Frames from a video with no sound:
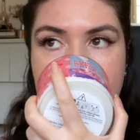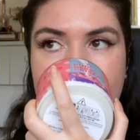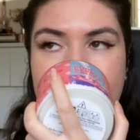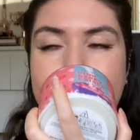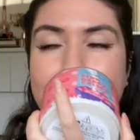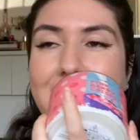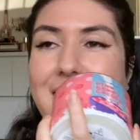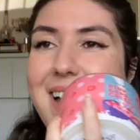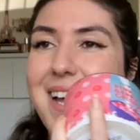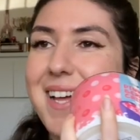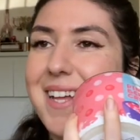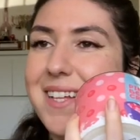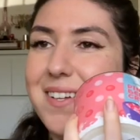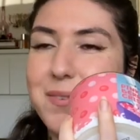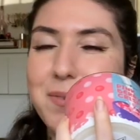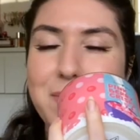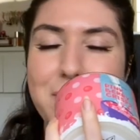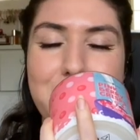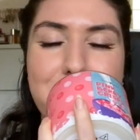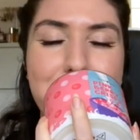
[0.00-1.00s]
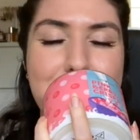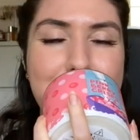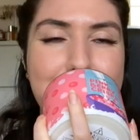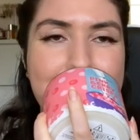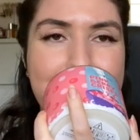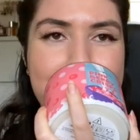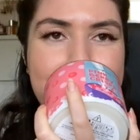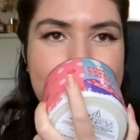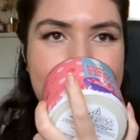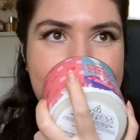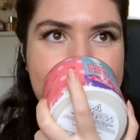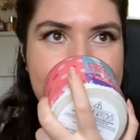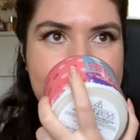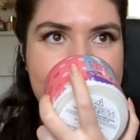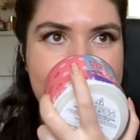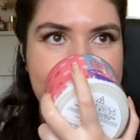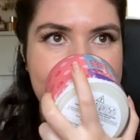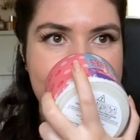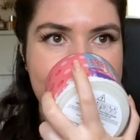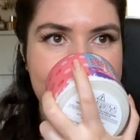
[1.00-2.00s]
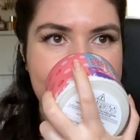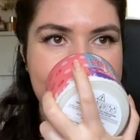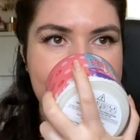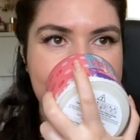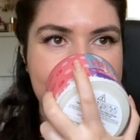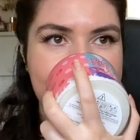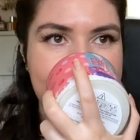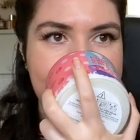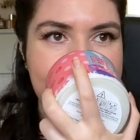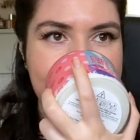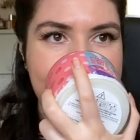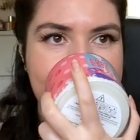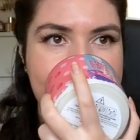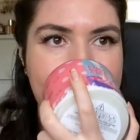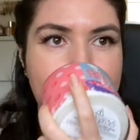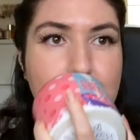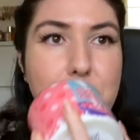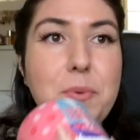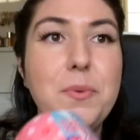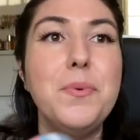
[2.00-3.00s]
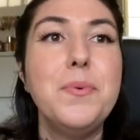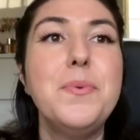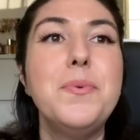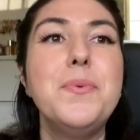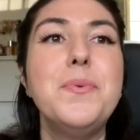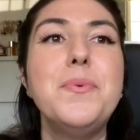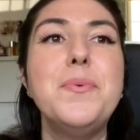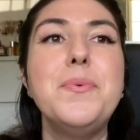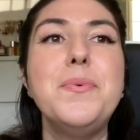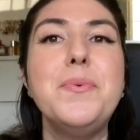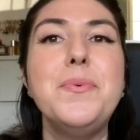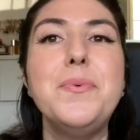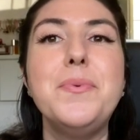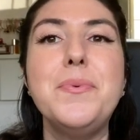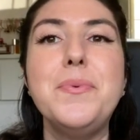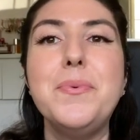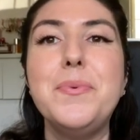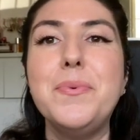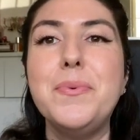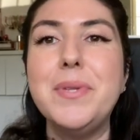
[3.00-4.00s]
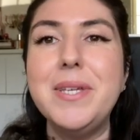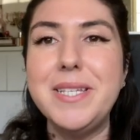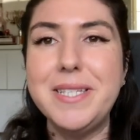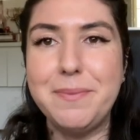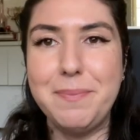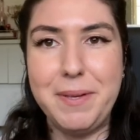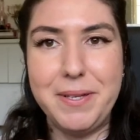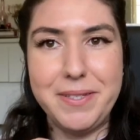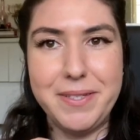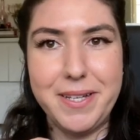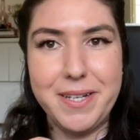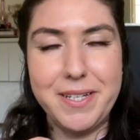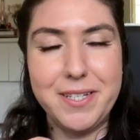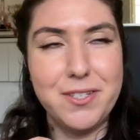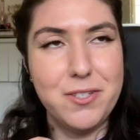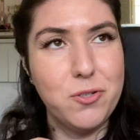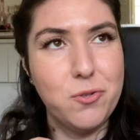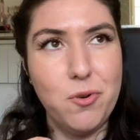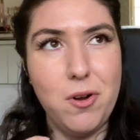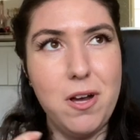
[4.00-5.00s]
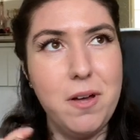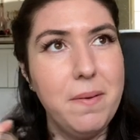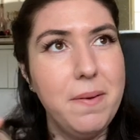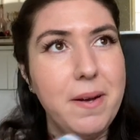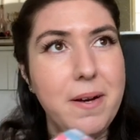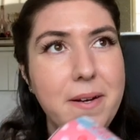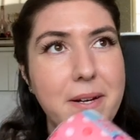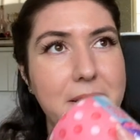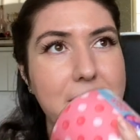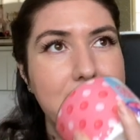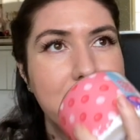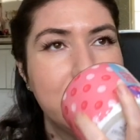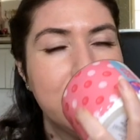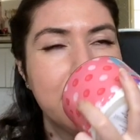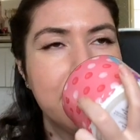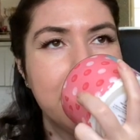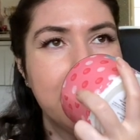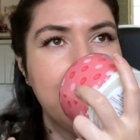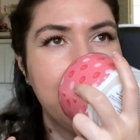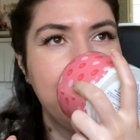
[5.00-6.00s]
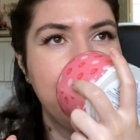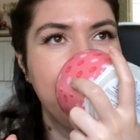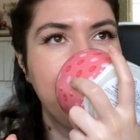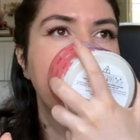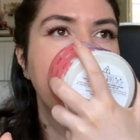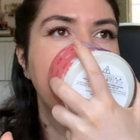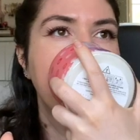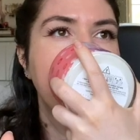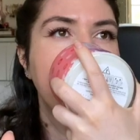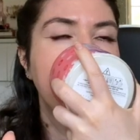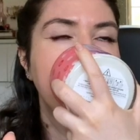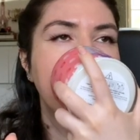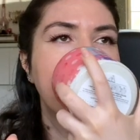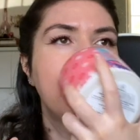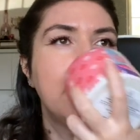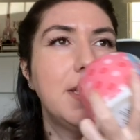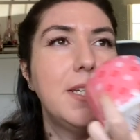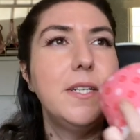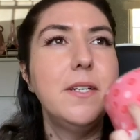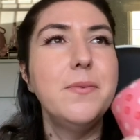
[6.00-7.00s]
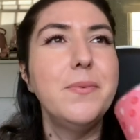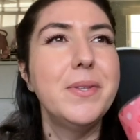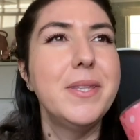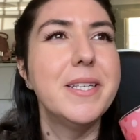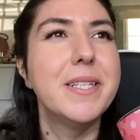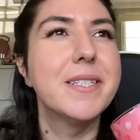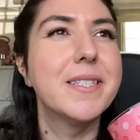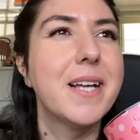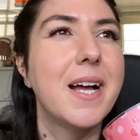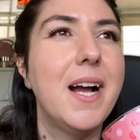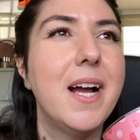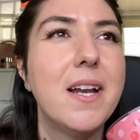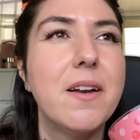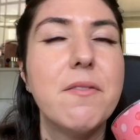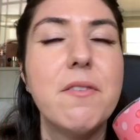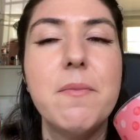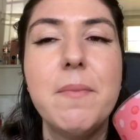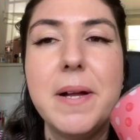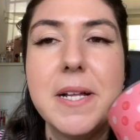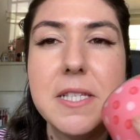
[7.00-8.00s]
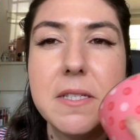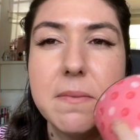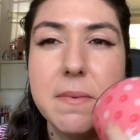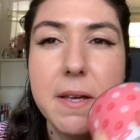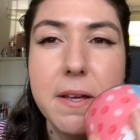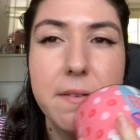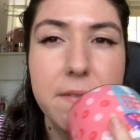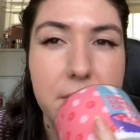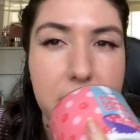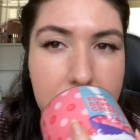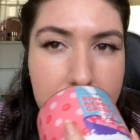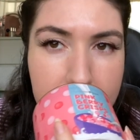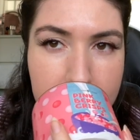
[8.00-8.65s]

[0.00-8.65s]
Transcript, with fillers: Yeah. Ooh. Ooh, this smells like strawberries. You know what this kind of reminds me of?